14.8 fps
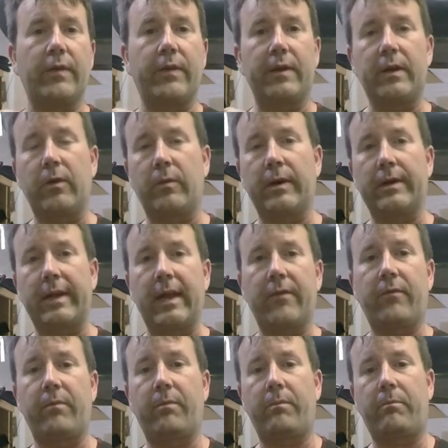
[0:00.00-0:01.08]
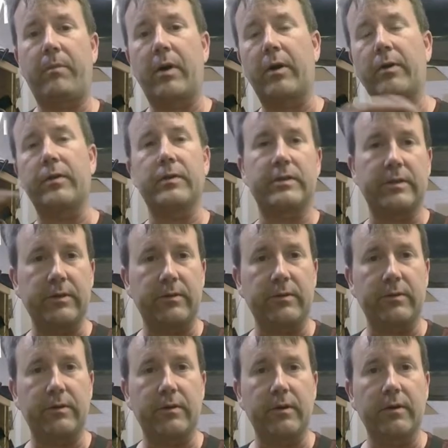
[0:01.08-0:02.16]
I didn't want to have part of the
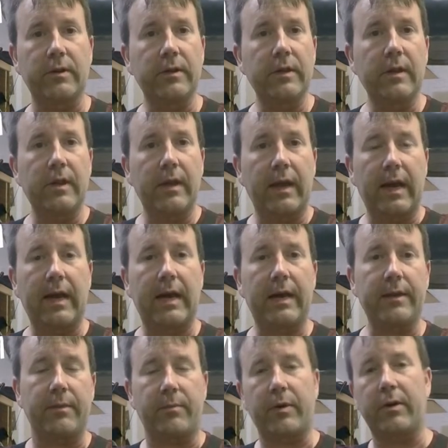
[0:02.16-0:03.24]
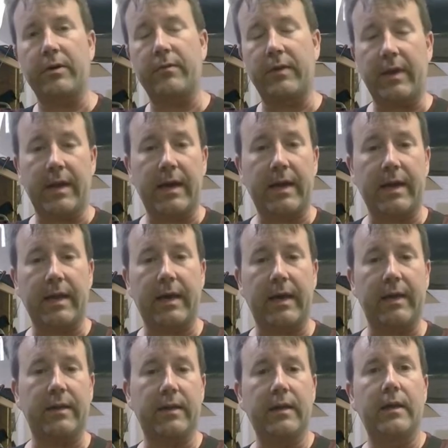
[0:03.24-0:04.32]
cylinder on and part of it not
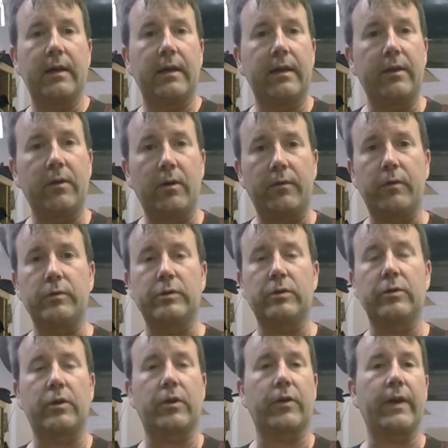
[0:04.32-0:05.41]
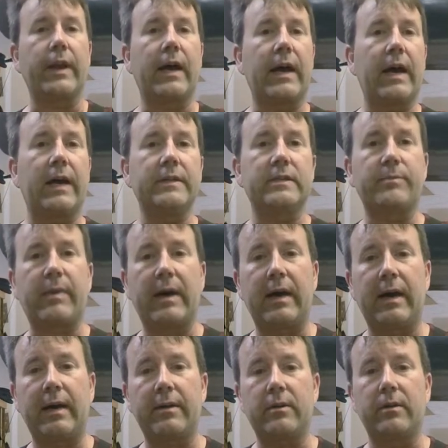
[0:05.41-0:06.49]
on. I didn't know if it was going to create a hot
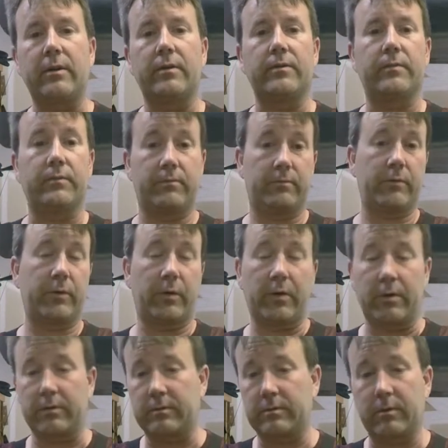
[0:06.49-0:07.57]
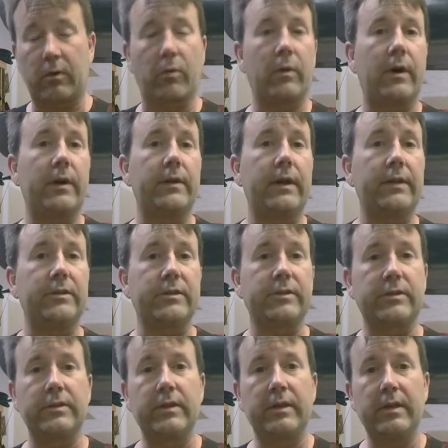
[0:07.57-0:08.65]
spot or what. I
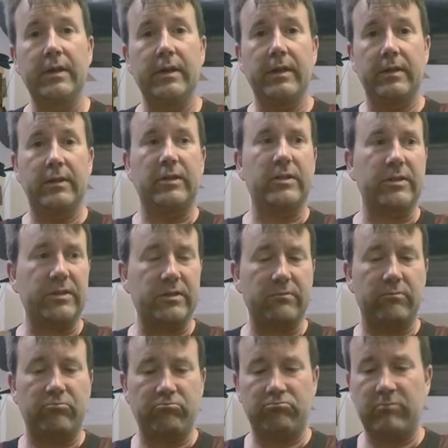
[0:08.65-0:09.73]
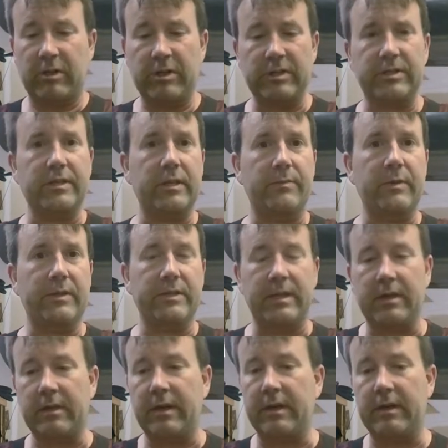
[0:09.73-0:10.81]
didn't sleep easy at
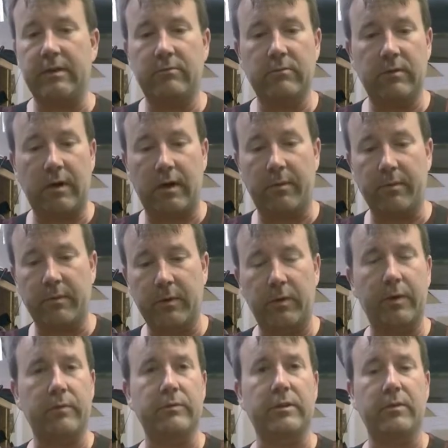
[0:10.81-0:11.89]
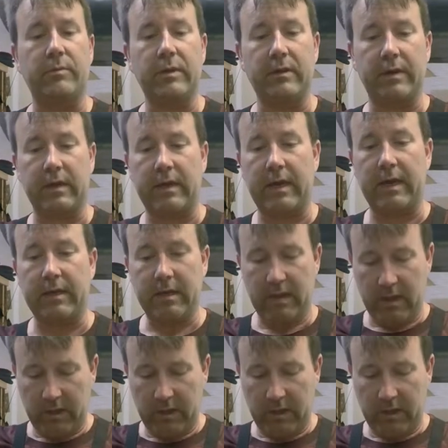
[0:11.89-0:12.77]
night knowing it was going to be like that.